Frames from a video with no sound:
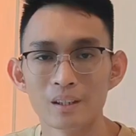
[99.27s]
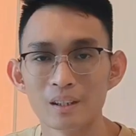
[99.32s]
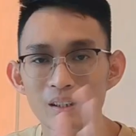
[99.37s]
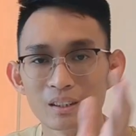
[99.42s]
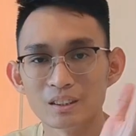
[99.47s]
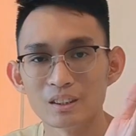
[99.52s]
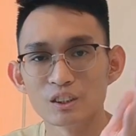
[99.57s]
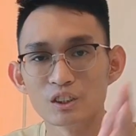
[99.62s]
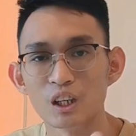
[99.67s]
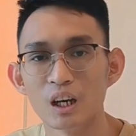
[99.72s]
Here
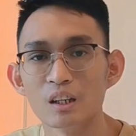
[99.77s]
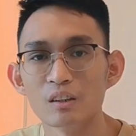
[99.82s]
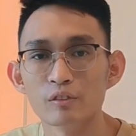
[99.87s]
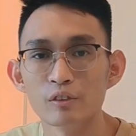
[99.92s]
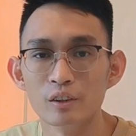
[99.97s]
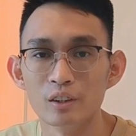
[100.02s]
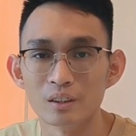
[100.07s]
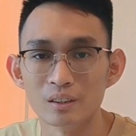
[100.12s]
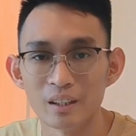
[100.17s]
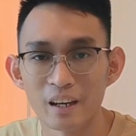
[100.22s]
is a chart
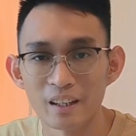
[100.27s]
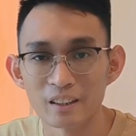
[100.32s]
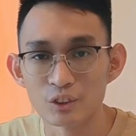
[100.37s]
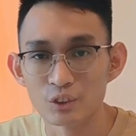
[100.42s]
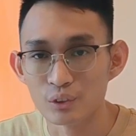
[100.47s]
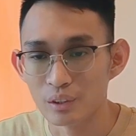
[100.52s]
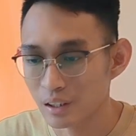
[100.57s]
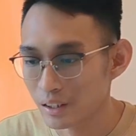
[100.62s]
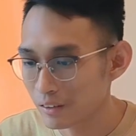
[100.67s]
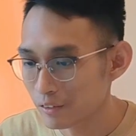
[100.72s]
for the
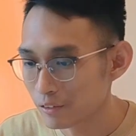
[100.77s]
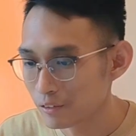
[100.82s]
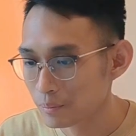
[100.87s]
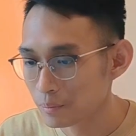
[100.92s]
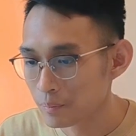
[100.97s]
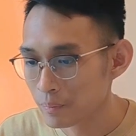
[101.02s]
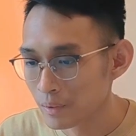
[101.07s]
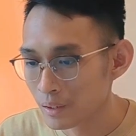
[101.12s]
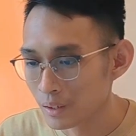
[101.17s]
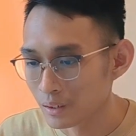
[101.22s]
tax relief.
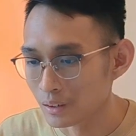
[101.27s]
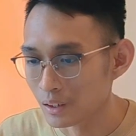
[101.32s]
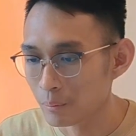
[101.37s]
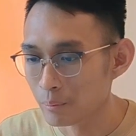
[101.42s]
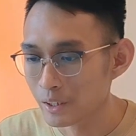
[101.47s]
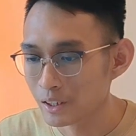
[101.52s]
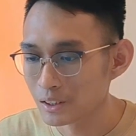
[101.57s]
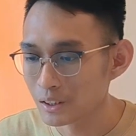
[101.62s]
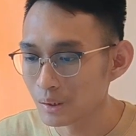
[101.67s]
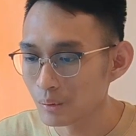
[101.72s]
The
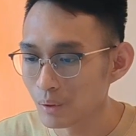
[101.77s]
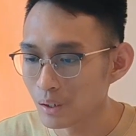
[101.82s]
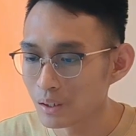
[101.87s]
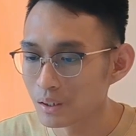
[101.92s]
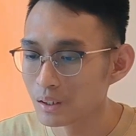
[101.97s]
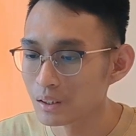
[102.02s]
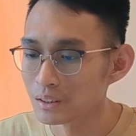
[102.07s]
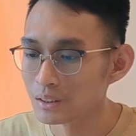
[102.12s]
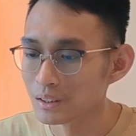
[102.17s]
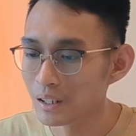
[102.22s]
basic one
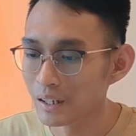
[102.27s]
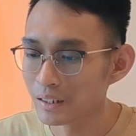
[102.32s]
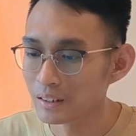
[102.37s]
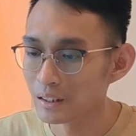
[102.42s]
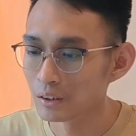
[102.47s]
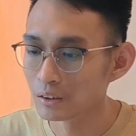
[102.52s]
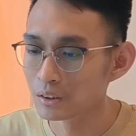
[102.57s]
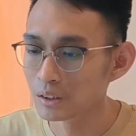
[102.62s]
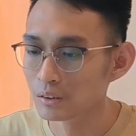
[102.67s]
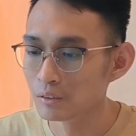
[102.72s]
is
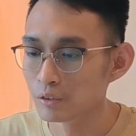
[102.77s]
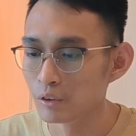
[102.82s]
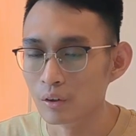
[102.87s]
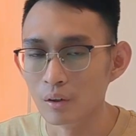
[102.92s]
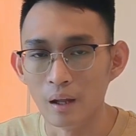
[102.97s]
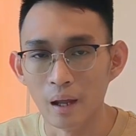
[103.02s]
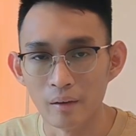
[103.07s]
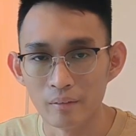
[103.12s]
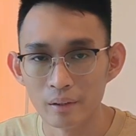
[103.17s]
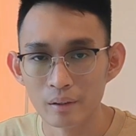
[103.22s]
9,000
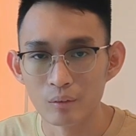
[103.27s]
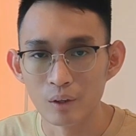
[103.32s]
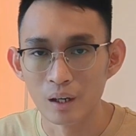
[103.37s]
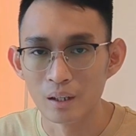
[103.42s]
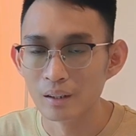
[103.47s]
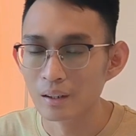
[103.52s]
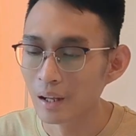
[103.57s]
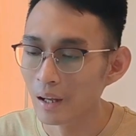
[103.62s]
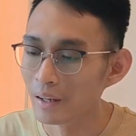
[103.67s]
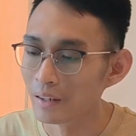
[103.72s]
for
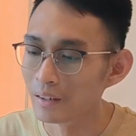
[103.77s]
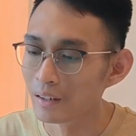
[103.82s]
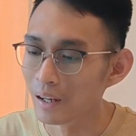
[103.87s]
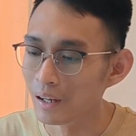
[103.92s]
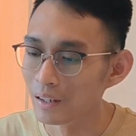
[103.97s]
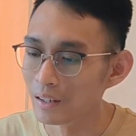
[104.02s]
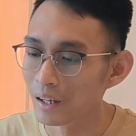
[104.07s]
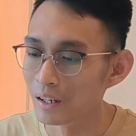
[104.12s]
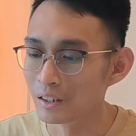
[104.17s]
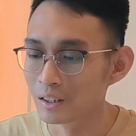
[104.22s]
everyone, and
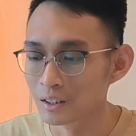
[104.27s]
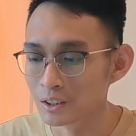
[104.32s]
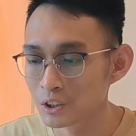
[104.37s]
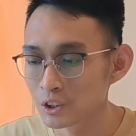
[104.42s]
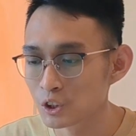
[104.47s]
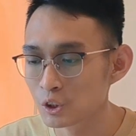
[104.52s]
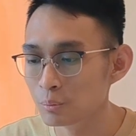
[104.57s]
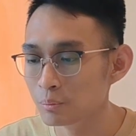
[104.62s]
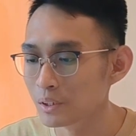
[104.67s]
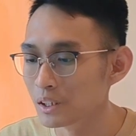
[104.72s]
then I
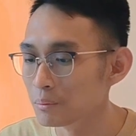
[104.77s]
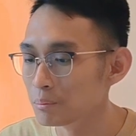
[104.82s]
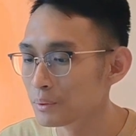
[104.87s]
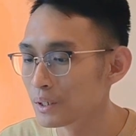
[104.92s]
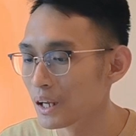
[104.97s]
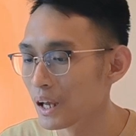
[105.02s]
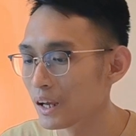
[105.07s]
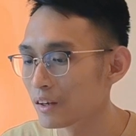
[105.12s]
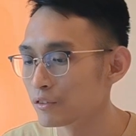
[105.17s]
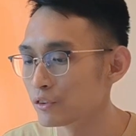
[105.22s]
assume
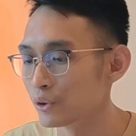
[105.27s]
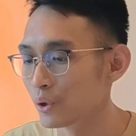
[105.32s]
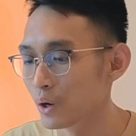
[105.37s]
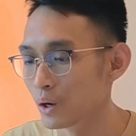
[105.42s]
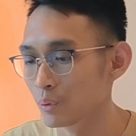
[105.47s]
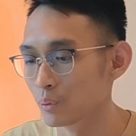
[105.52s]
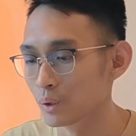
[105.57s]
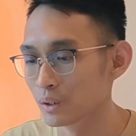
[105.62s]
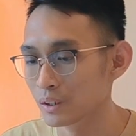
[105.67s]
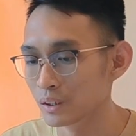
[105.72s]
EPF you
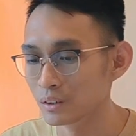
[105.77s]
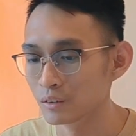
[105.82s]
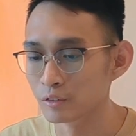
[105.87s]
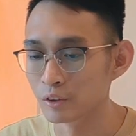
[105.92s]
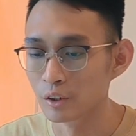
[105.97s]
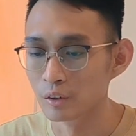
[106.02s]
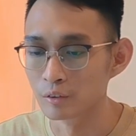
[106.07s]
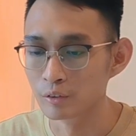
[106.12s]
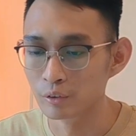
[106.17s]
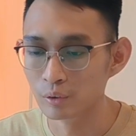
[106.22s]
are working
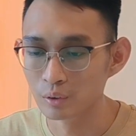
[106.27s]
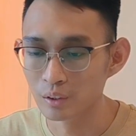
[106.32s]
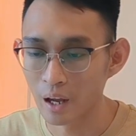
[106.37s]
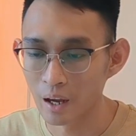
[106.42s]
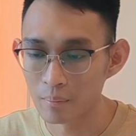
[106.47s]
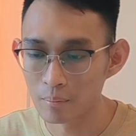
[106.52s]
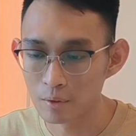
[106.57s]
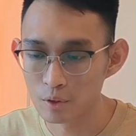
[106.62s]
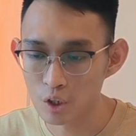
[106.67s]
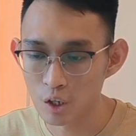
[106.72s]
for a
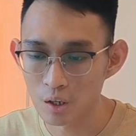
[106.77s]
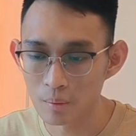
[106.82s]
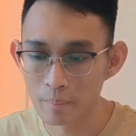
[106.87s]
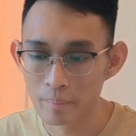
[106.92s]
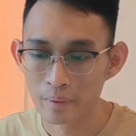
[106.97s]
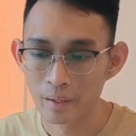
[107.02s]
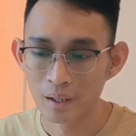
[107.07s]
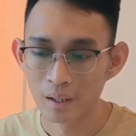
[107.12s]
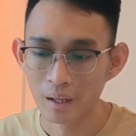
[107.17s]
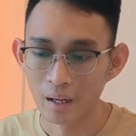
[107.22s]
full-time
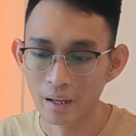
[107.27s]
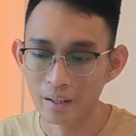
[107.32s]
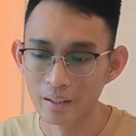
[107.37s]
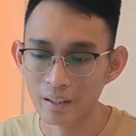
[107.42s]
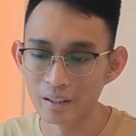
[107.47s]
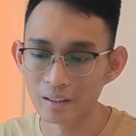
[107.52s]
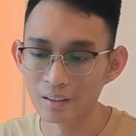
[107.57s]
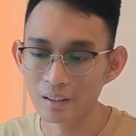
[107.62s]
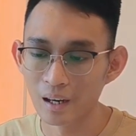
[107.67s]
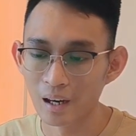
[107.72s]
job, and
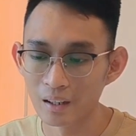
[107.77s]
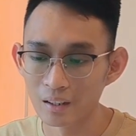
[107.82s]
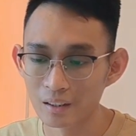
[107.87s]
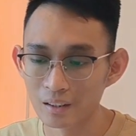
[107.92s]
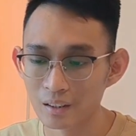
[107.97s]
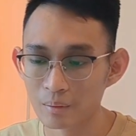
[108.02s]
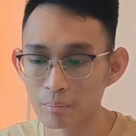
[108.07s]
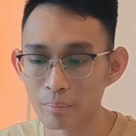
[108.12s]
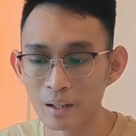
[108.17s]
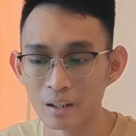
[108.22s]
then the other
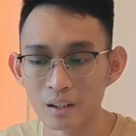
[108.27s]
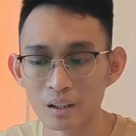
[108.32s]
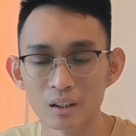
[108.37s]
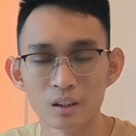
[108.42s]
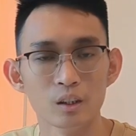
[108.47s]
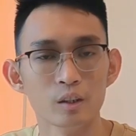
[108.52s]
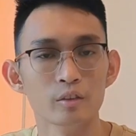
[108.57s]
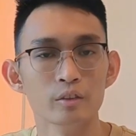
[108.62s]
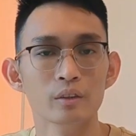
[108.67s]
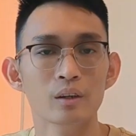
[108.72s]
depending
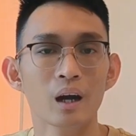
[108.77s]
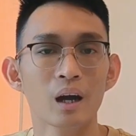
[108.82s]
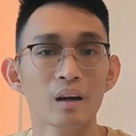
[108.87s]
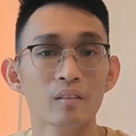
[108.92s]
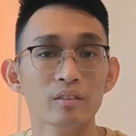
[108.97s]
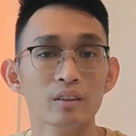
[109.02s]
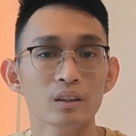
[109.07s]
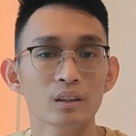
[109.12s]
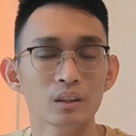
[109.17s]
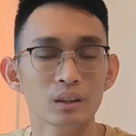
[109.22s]
if you
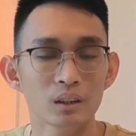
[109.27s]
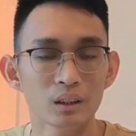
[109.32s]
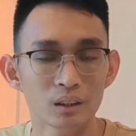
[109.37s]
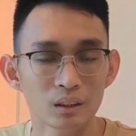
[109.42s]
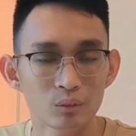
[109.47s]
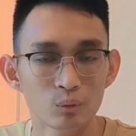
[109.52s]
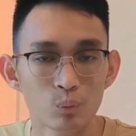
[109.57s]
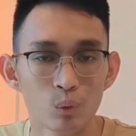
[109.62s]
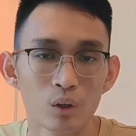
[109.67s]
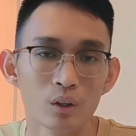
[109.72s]
have the
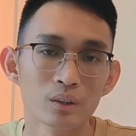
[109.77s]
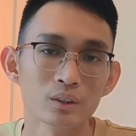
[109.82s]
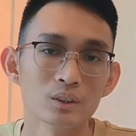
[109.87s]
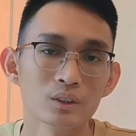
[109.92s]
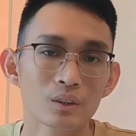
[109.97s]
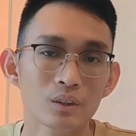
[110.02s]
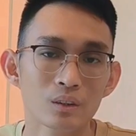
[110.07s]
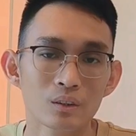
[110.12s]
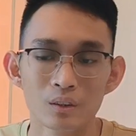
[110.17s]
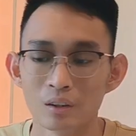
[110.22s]

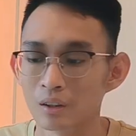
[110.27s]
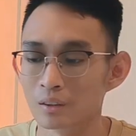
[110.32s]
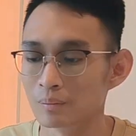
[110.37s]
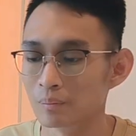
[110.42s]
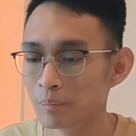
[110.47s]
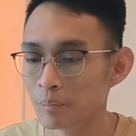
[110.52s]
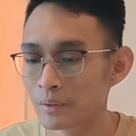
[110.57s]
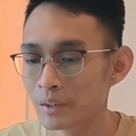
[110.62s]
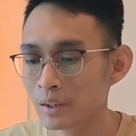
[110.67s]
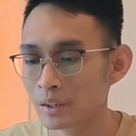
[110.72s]
invoice or
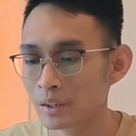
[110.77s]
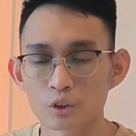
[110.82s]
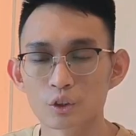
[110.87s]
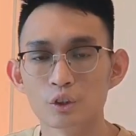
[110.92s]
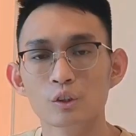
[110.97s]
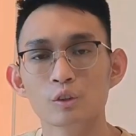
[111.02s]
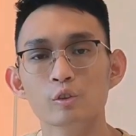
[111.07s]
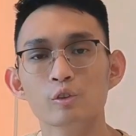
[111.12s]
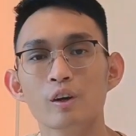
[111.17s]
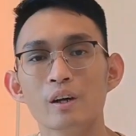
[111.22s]
not.
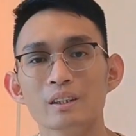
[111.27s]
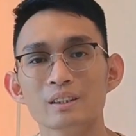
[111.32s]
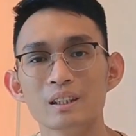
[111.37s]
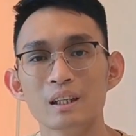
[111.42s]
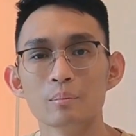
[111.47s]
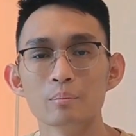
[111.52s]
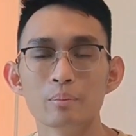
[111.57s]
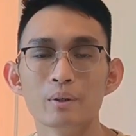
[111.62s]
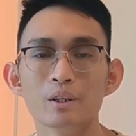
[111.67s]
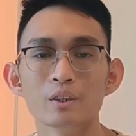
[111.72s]
So for
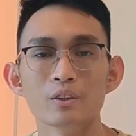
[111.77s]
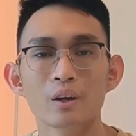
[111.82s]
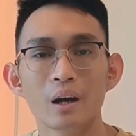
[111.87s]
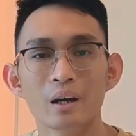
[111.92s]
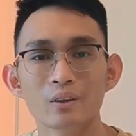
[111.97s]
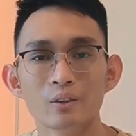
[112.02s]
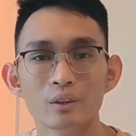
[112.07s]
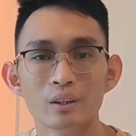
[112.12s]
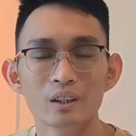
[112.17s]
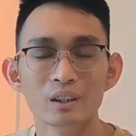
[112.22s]
example, your
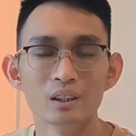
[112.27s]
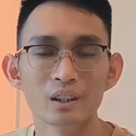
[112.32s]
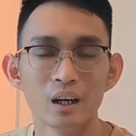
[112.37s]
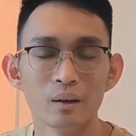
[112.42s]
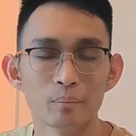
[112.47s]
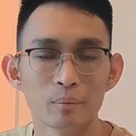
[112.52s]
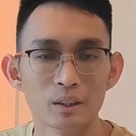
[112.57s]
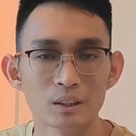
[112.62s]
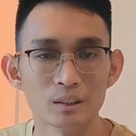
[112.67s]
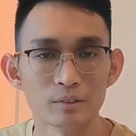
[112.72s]
annual
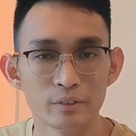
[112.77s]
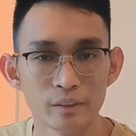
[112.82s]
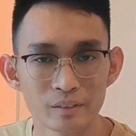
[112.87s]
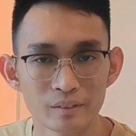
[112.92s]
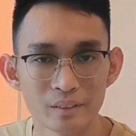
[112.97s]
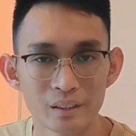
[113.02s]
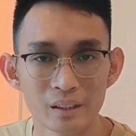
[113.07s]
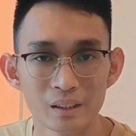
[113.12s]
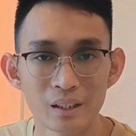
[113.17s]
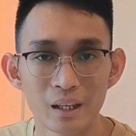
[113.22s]
income is
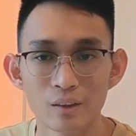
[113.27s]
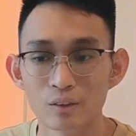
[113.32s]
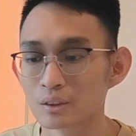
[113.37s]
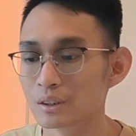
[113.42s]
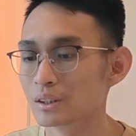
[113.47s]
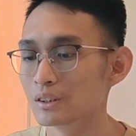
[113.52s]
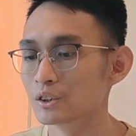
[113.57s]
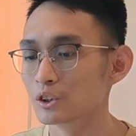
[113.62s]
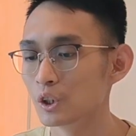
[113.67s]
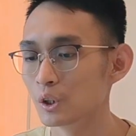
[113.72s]

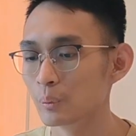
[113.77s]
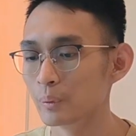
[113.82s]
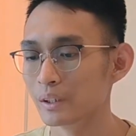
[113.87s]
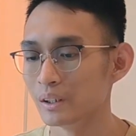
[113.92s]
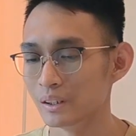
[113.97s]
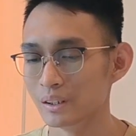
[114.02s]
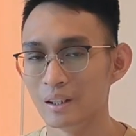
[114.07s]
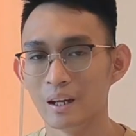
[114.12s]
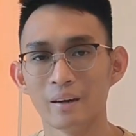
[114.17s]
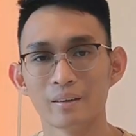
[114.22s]
50,000, so we
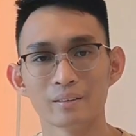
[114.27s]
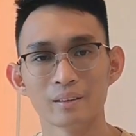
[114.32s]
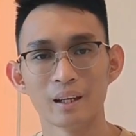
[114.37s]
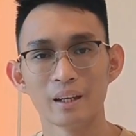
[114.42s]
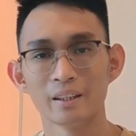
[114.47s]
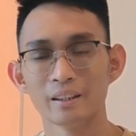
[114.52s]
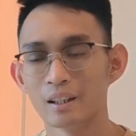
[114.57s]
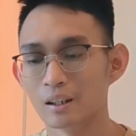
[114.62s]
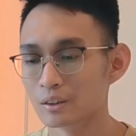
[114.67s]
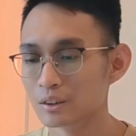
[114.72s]
deduct
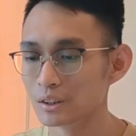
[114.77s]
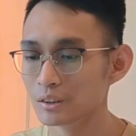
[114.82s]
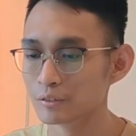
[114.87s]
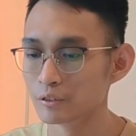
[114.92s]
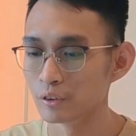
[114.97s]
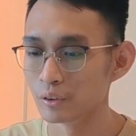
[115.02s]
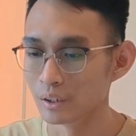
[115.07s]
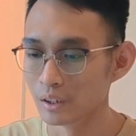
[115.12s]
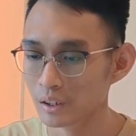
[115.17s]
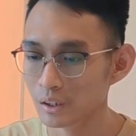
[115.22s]
9,000
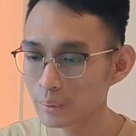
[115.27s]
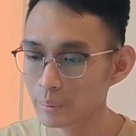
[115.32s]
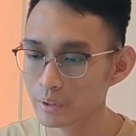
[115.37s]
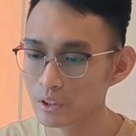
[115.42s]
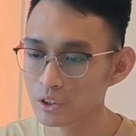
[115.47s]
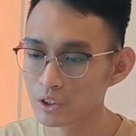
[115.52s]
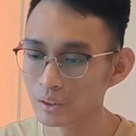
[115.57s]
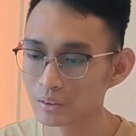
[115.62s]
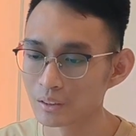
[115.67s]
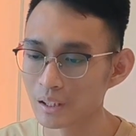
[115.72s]
for
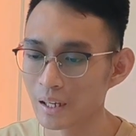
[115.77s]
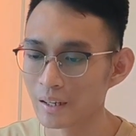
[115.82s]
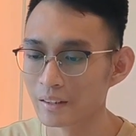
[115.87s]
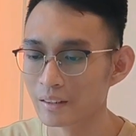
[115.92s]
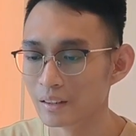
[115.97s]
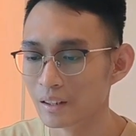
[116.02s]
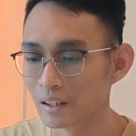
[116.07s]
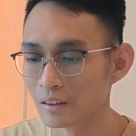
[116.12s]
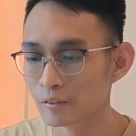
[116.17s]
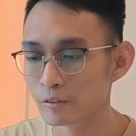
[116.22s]
individuals
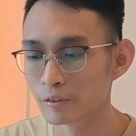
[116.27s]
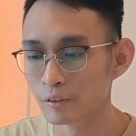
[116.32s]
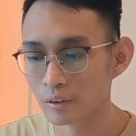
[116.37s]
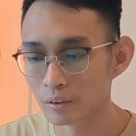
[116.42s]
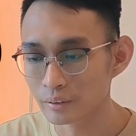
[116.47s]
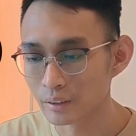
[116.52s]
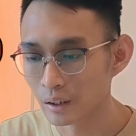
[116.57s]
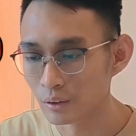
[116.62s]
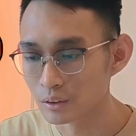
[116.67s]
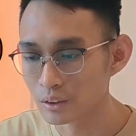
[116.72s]
and then
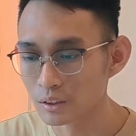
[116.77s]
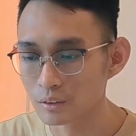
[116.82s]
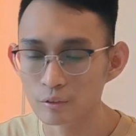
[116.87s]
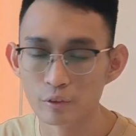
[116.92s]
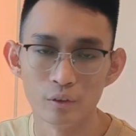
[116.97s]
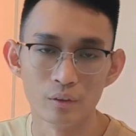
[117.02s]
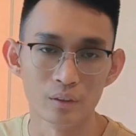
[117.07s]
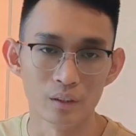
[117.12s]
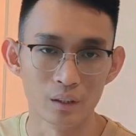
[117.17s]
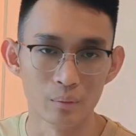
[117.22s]
4,000
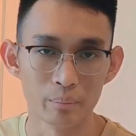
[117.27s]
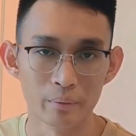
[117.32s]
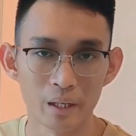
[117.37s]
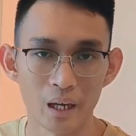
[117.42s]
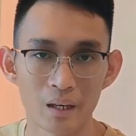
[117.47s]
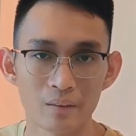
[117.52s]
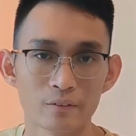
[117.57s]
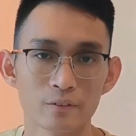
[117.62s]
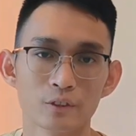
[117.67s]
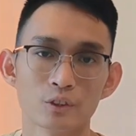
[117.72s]
for
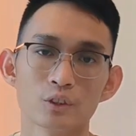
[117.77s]
EPF.